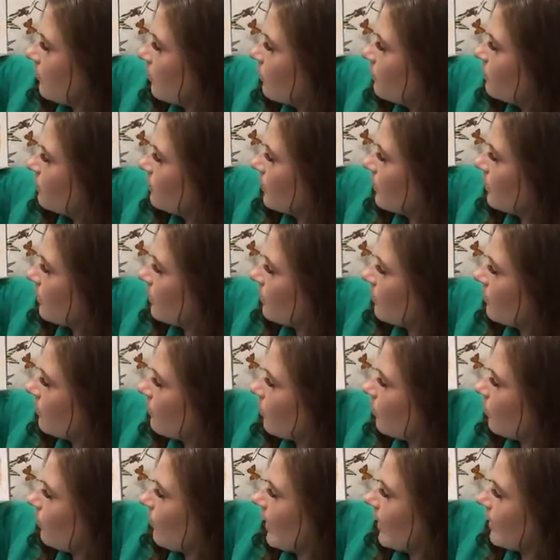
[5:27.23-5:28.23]
grow bigger,
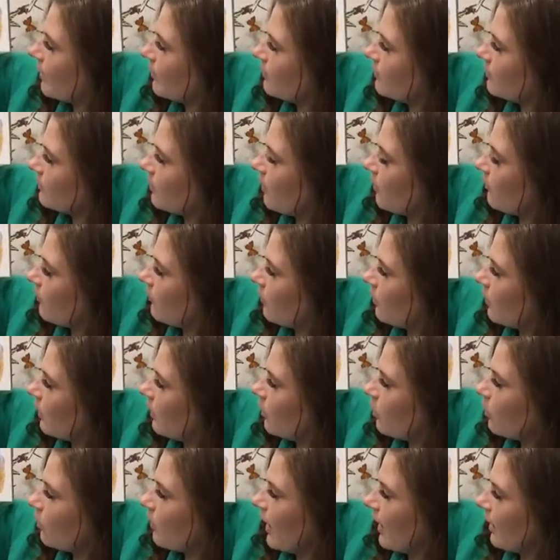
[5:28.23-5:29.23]
the wax
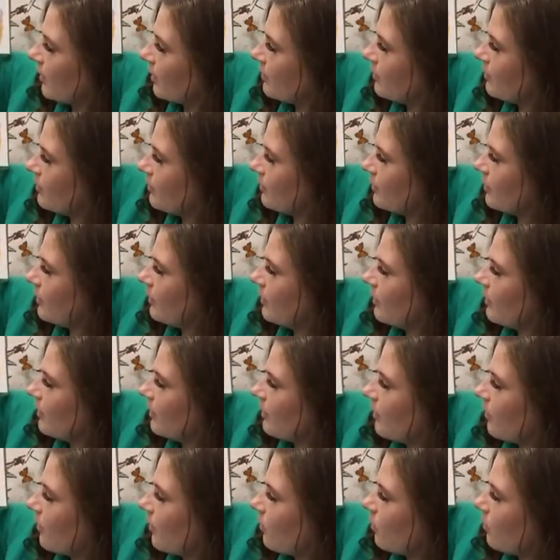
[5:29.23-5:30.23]
covering cracks.
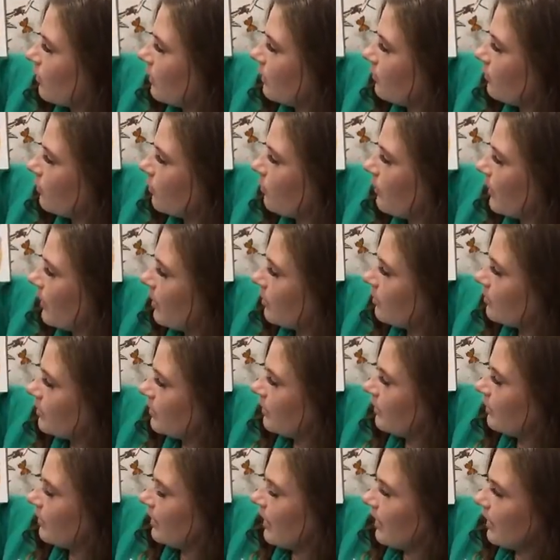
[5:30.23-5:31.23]
The queen repairs
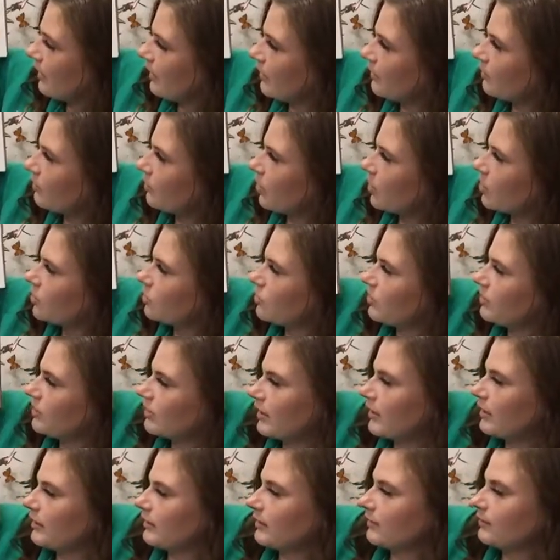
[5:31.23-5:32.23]
it and enlarges
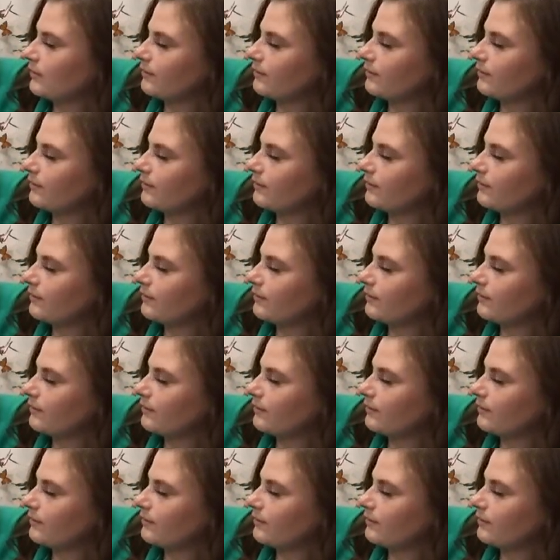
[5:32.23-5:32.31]
it.